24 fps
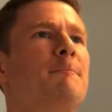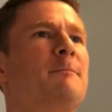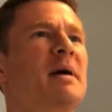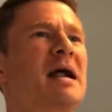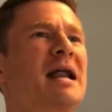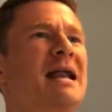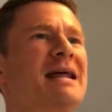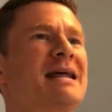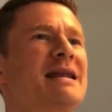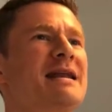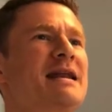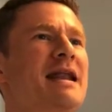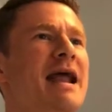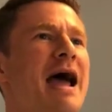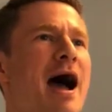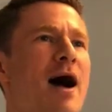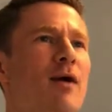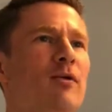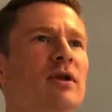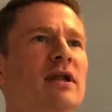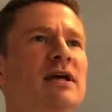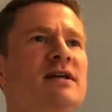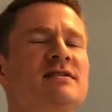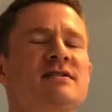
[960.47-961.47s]
but it
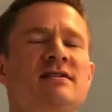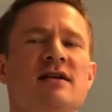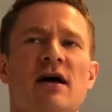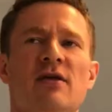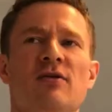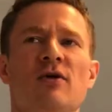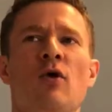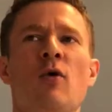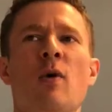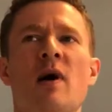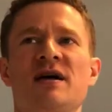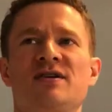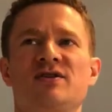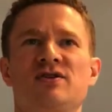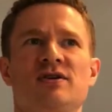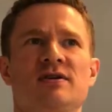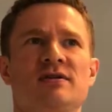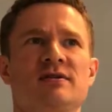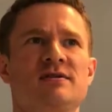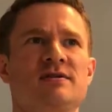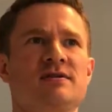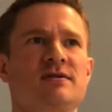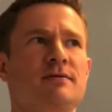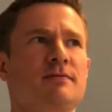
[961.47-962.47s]
now leads to other
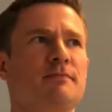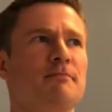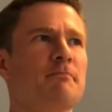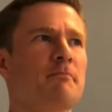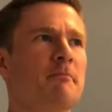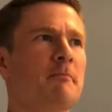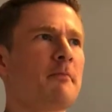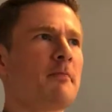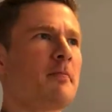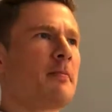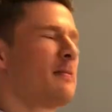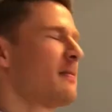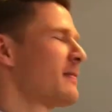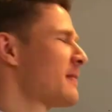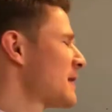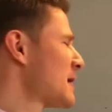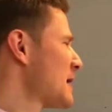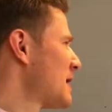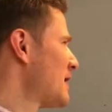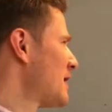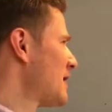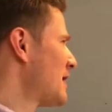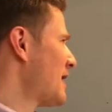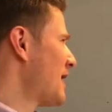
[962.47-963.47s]
questions.
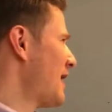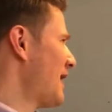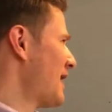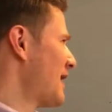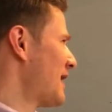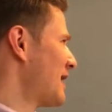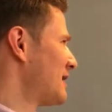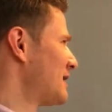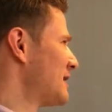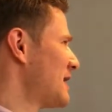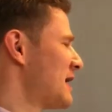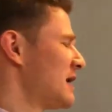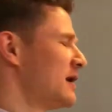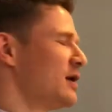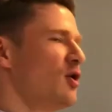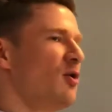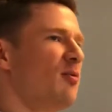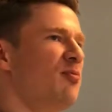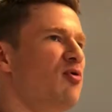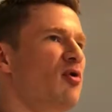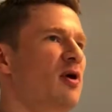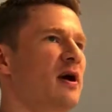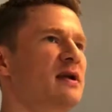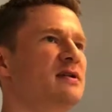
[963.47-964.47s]
And at
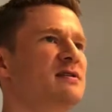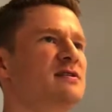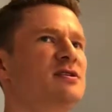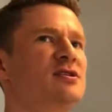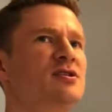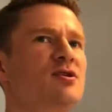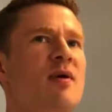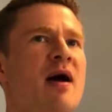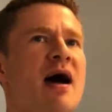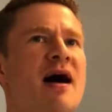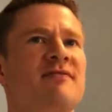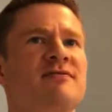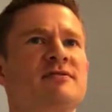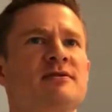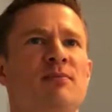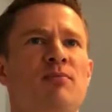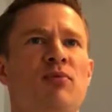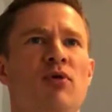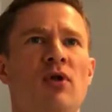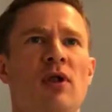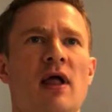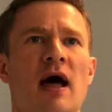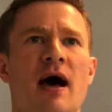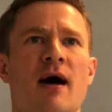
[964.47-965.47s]
no point did you have to
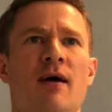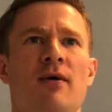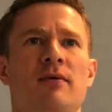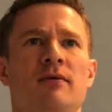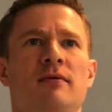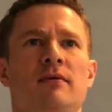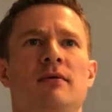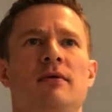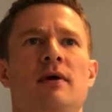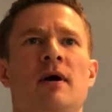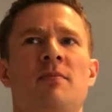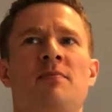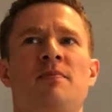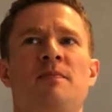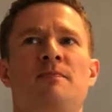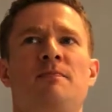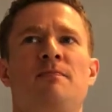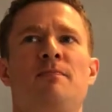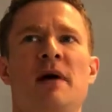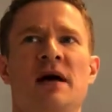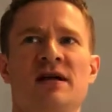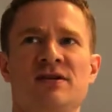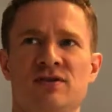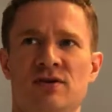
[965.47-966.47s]
pull out a
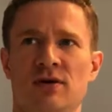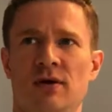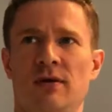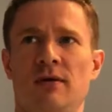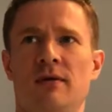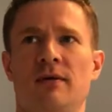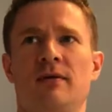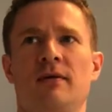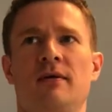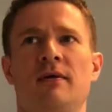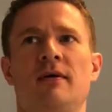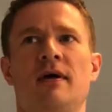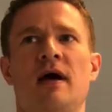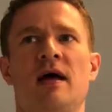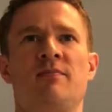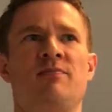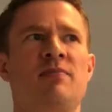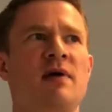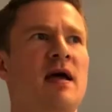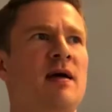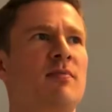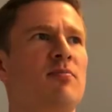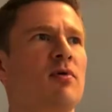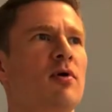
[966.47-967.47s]
pencil and
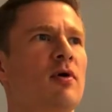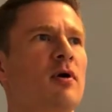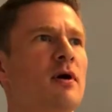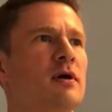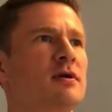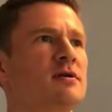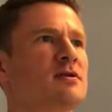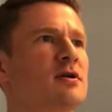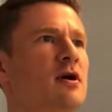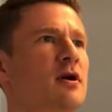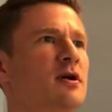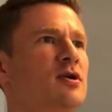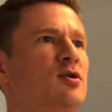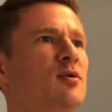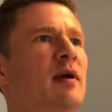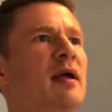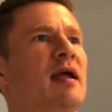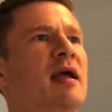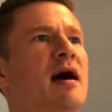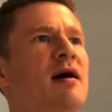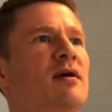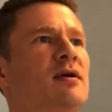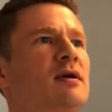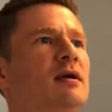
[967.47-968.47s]
paper and start doing
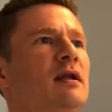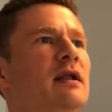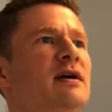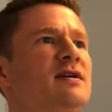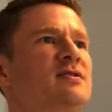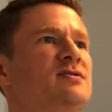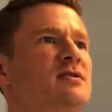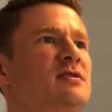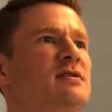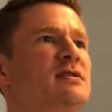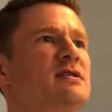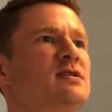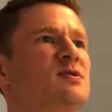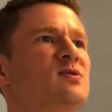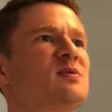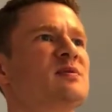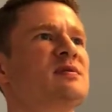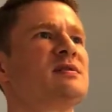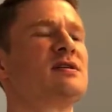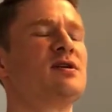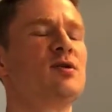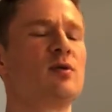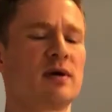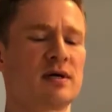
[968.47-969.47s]
calculations. This
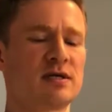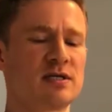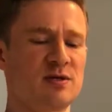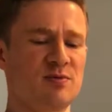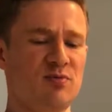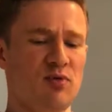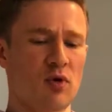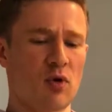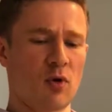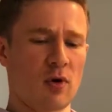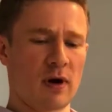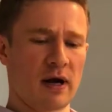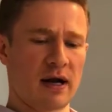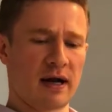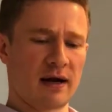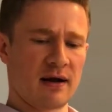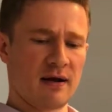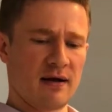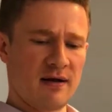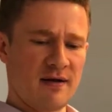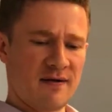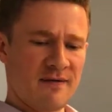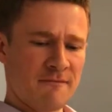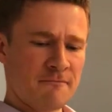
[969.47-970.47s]
was you exploring
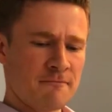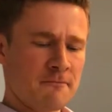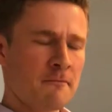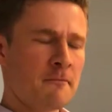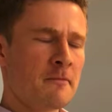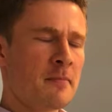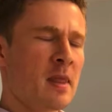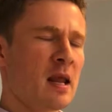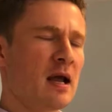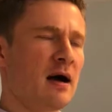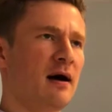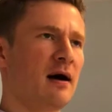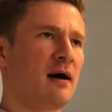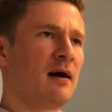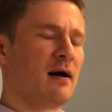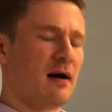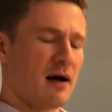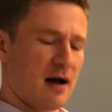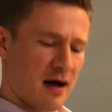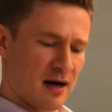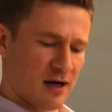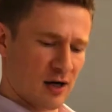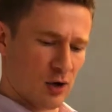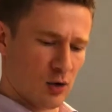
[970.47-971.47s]

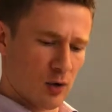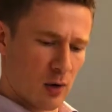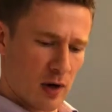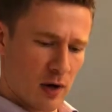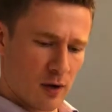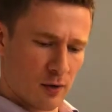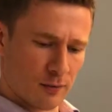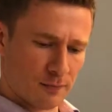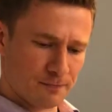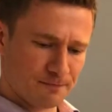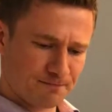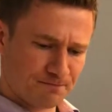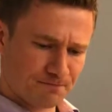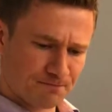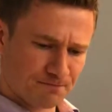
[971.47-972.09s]
uh, on your own.